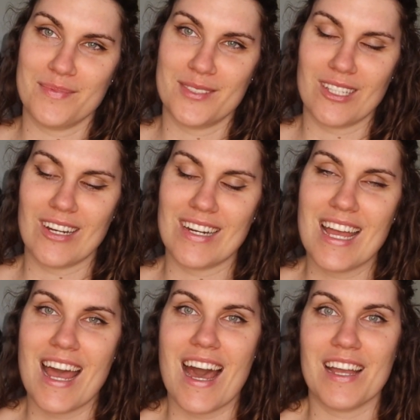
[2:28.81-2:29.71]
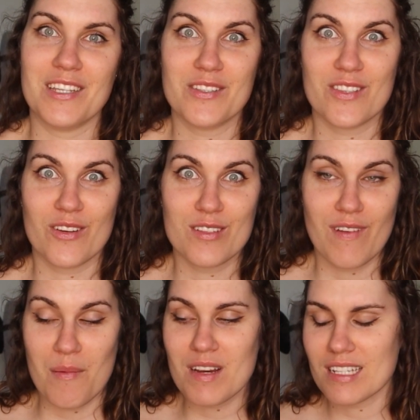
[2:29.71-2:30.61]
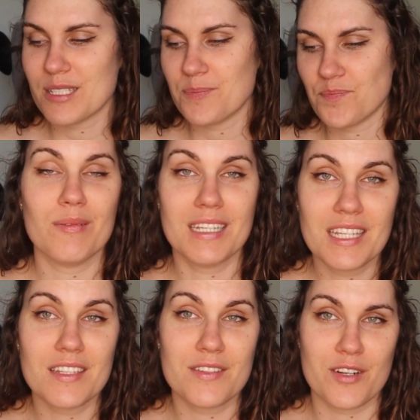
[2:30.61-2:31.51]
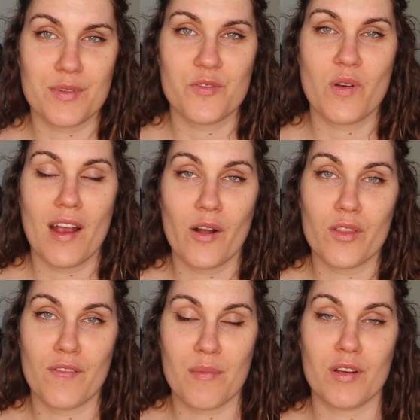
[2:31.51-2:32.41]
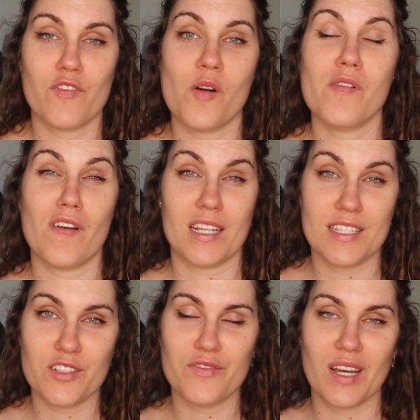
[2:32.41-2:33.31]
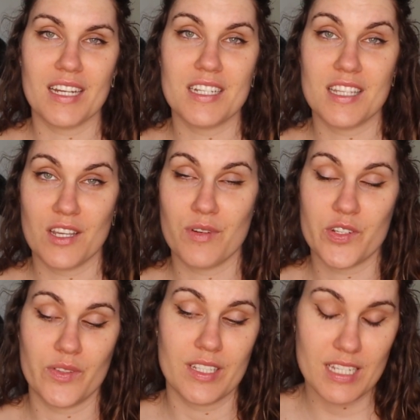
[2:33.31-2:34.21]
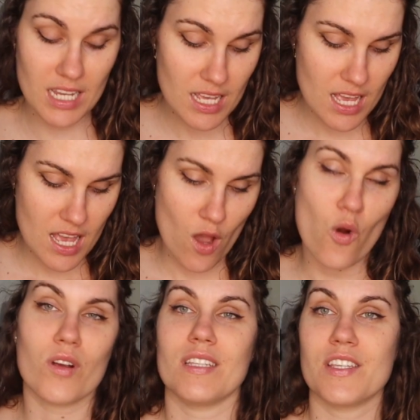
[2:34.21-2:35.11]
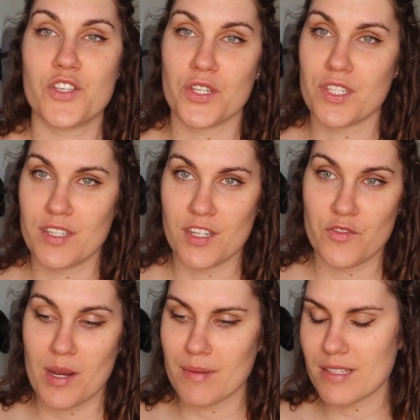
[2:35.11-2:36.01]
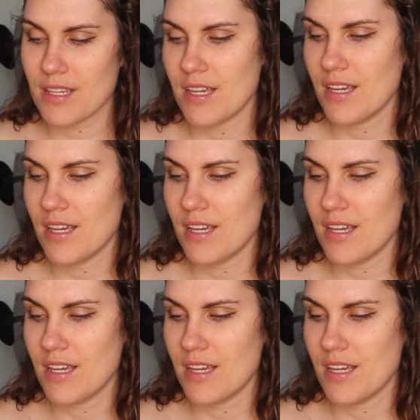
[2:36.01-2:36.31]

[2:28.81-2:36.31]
So I used those fabrics. I will link in the description where I got the fabric from if I can still find the original listing, or at least just to Drapers.